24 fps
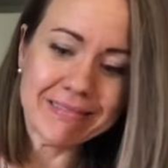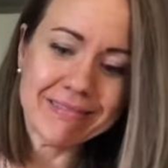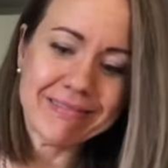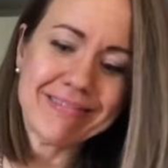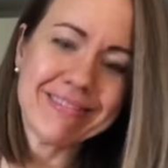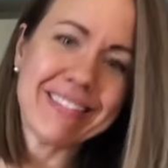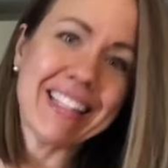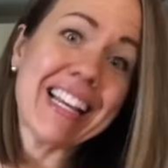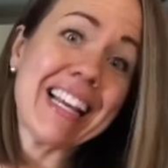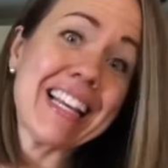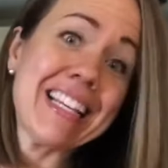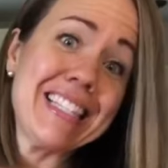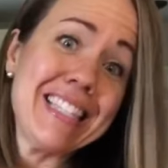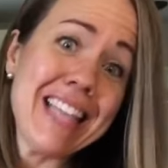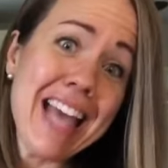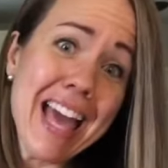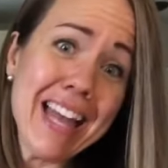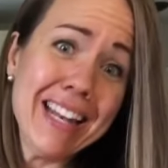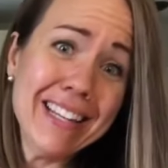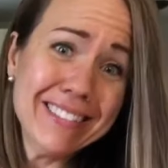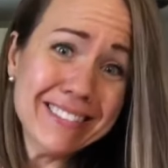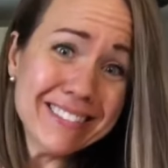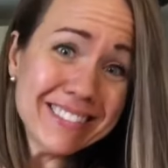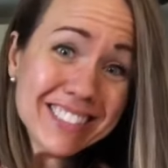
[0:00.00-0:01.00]
Like I said,
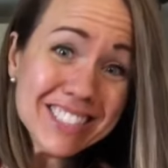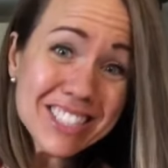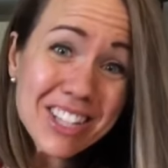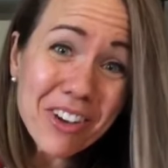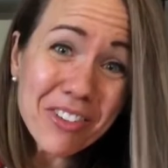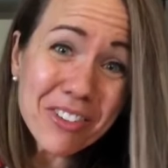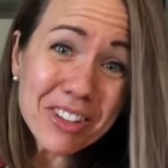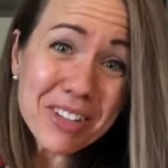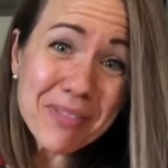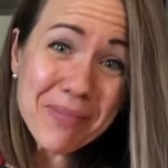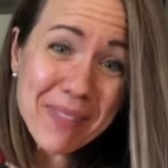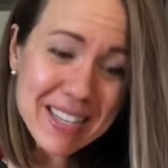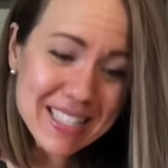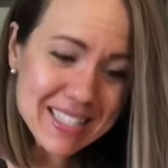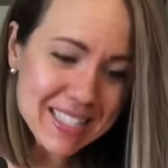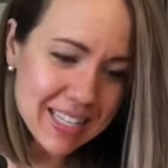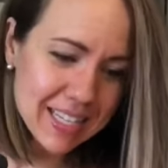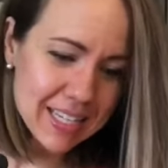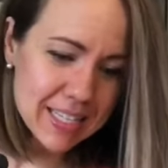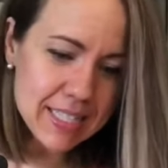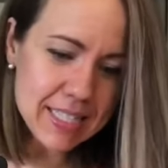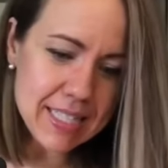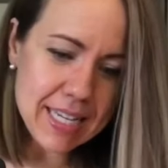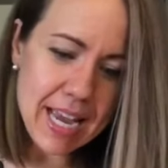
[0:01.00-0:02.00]
it's only my
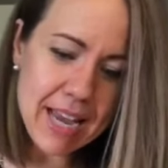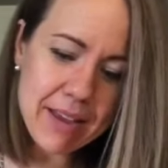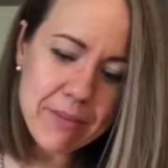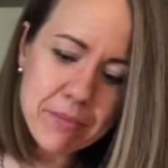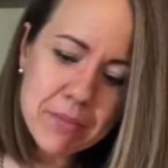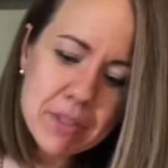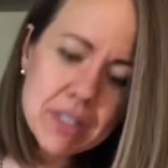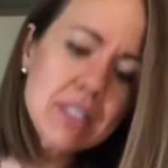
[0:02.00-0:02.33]
second time.